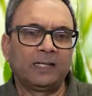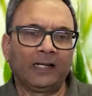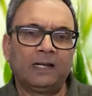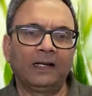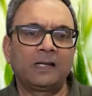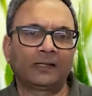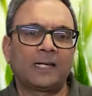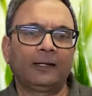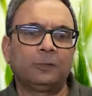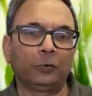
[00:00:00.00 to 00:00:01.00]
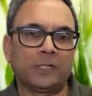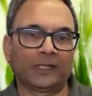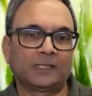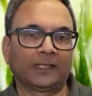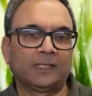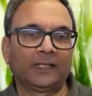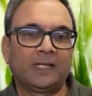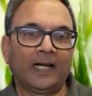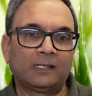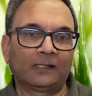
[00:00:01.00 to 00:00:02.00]
Indians can do this
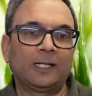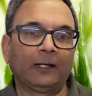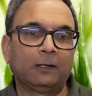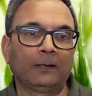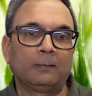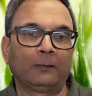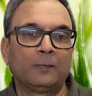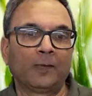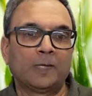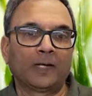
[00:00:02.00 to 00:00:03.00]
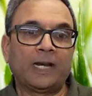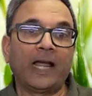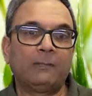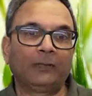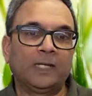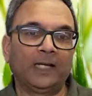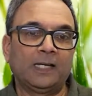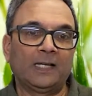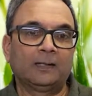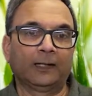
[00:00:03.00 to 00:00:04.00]
and still claim
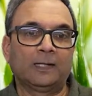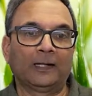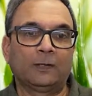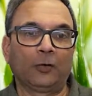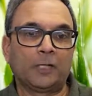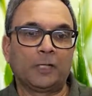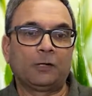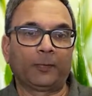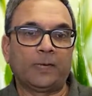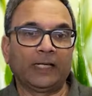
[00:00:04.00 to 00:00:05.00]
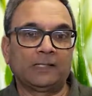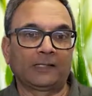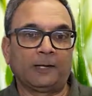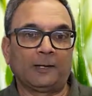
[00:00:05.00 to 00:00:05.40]
the origin of Ahimsa.